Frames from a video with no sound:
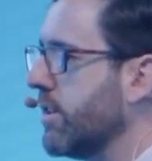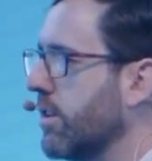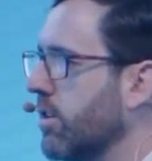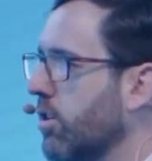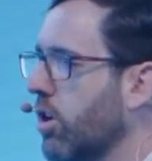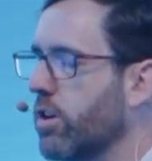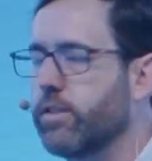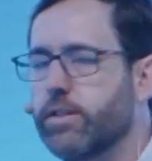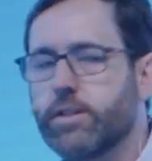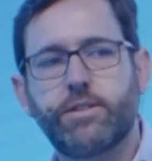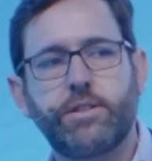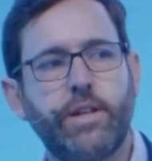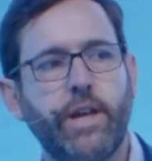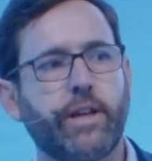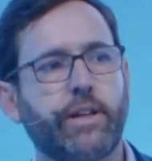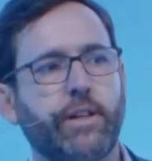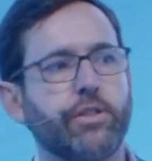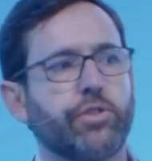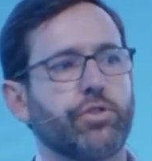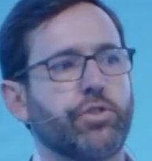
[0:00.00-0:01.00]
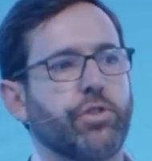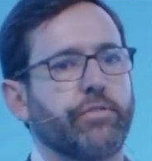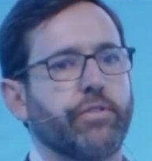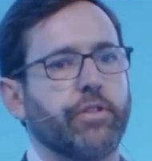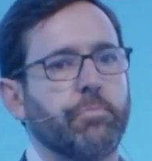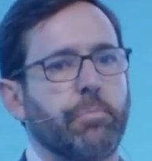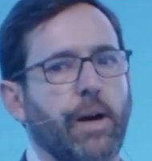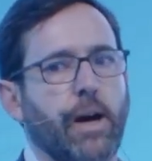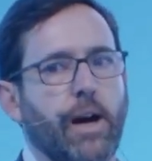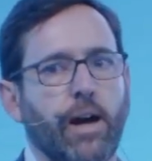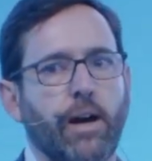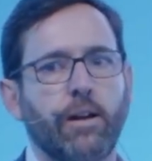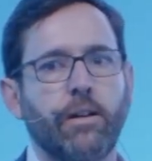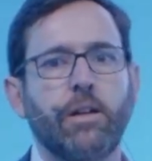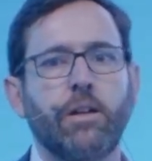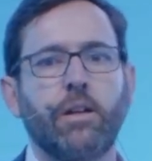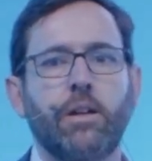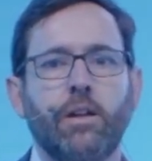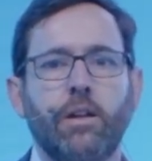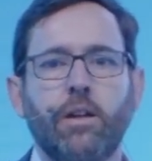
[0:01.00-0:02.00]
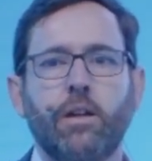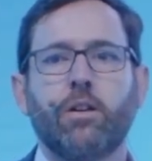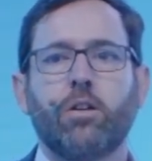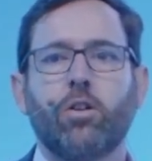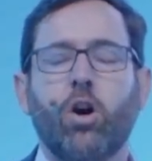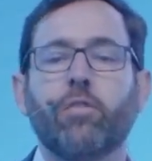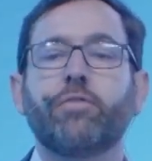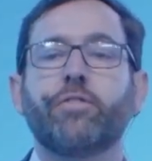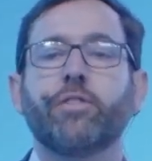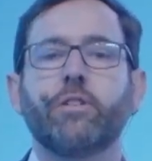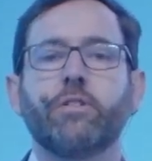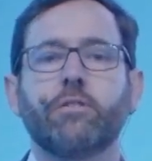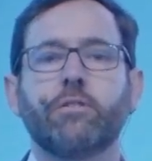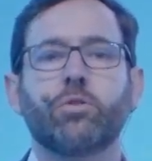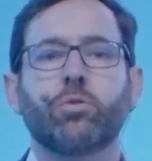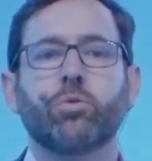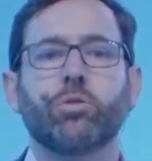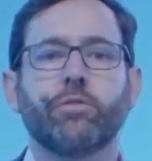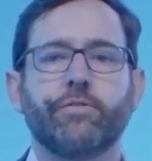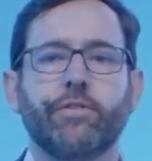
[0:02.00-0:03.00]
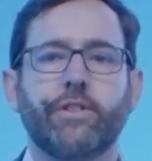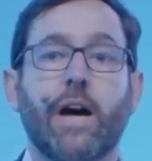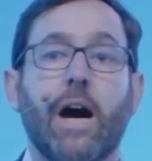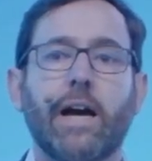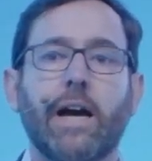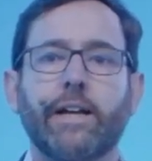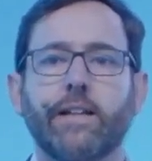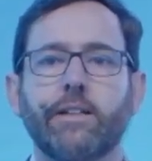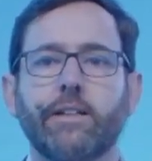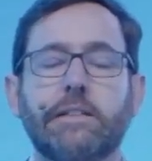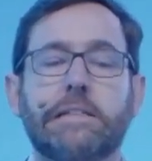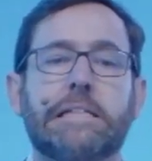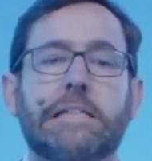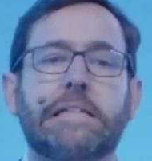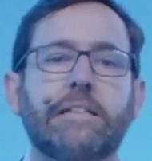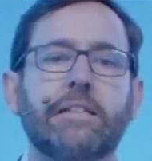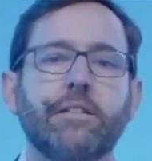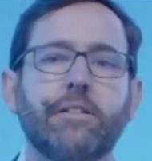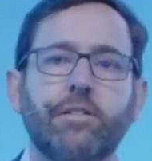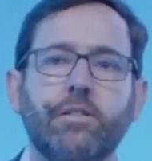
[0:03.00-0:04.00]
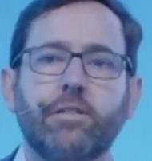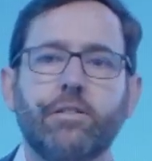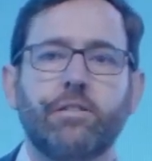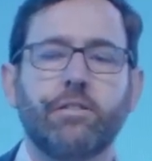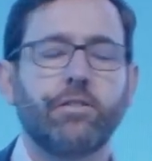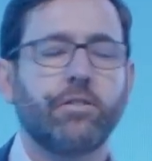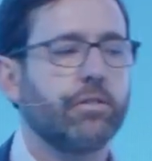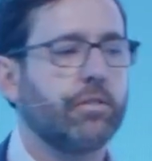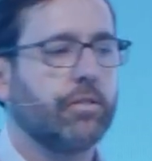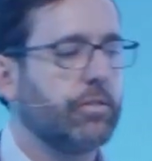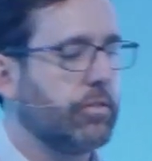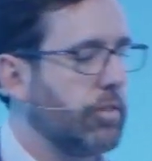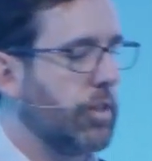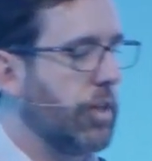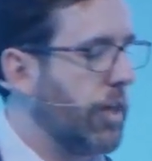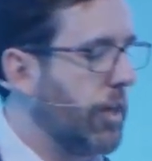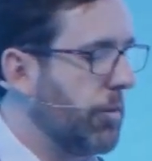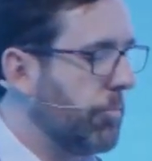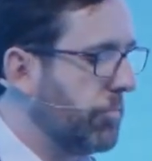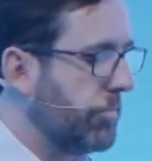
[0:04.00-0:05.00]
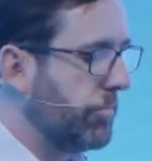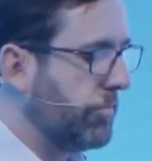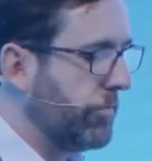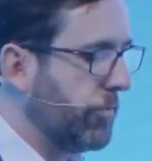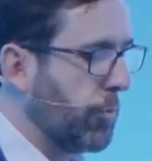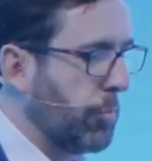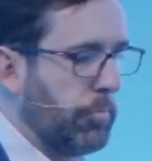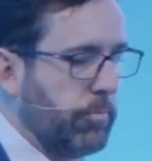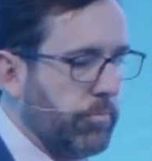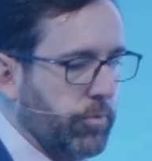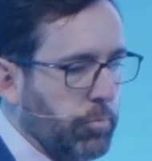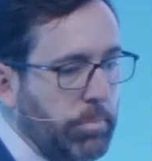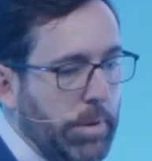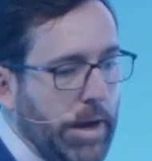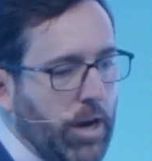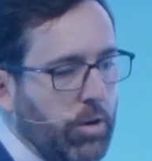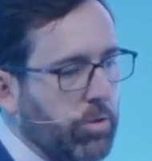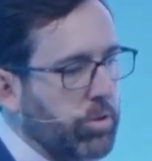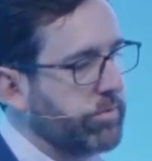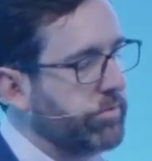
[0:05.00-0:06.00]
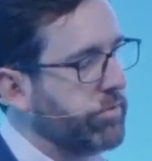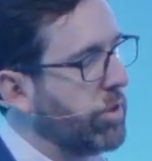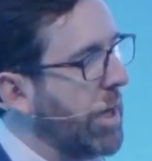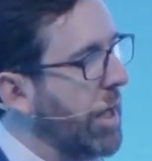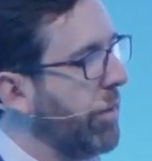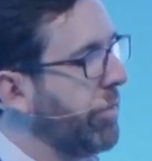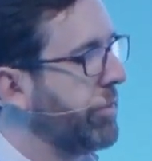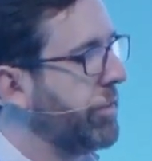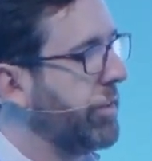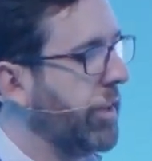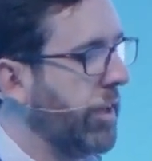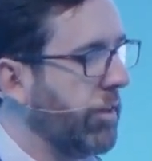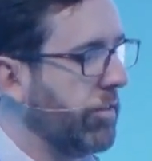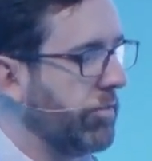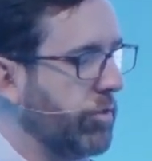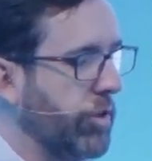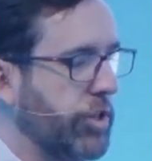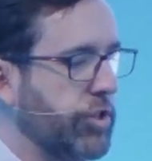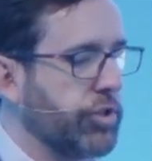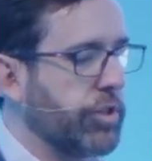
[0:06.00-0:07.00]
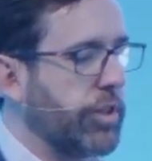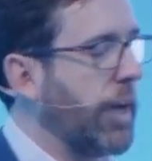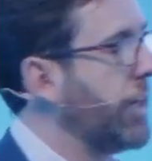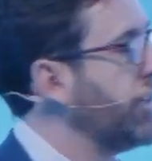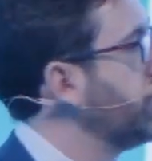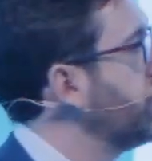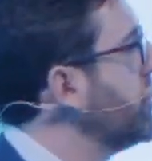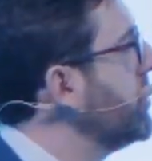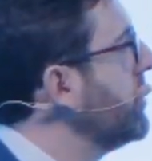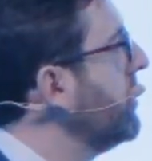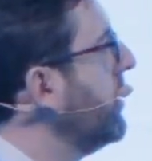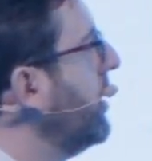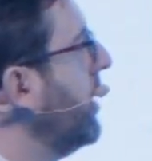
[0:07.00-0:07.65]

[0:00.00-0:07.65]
lot of the tech is driven by often sort of dire need for power, for healthcare, for education.